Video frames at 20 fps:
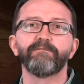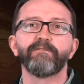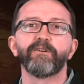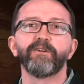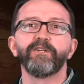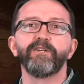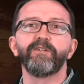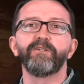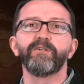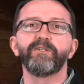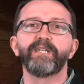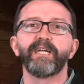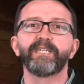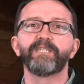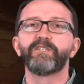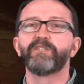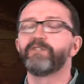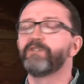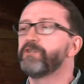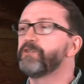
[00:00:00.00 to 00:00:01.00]
for you
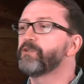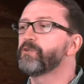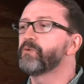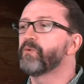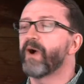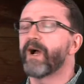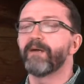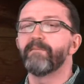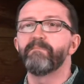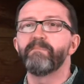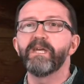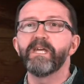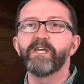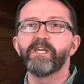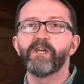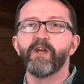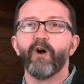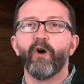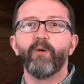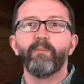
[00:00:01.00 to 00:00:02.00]
that you are
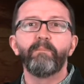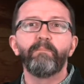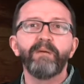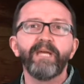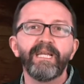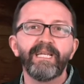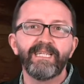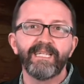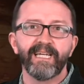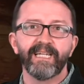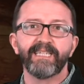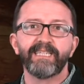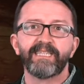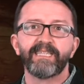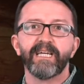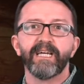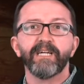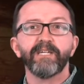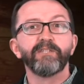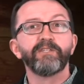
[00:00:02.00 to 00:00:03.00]
being
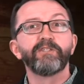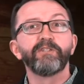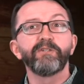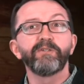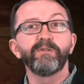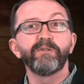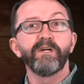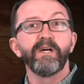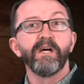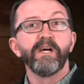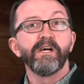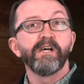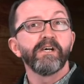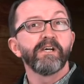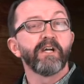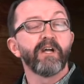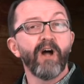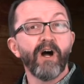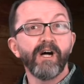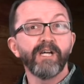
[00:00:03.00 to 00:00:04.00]
obedient to
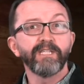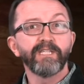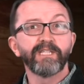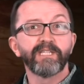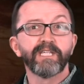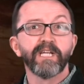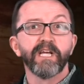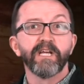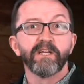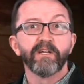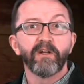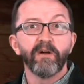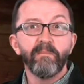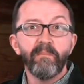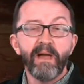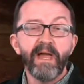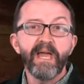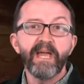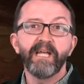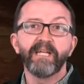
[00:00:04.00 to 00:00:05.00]
God's
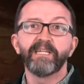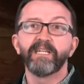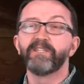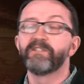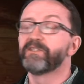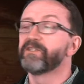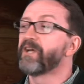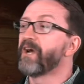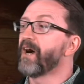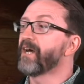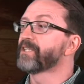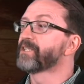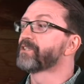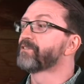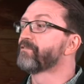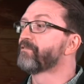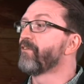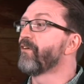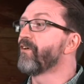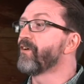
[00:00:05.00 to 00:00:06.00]
command and to
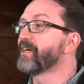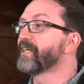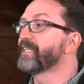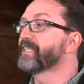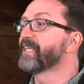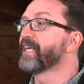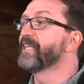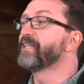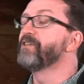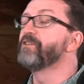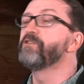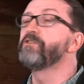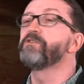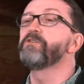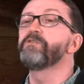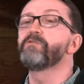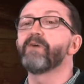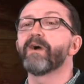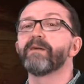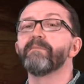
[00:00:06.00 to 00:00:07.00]
God's voice, and
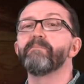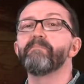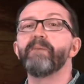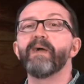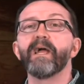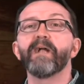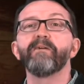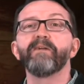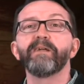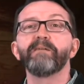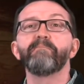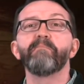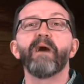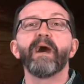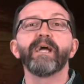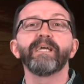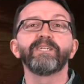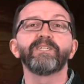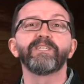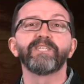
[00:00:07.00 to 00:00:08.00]
you are bearing
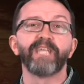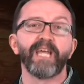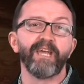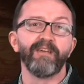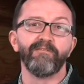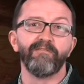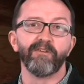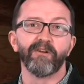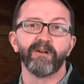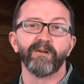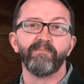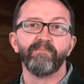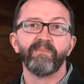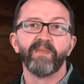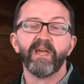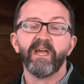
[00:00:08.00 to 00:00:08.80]
my Savior.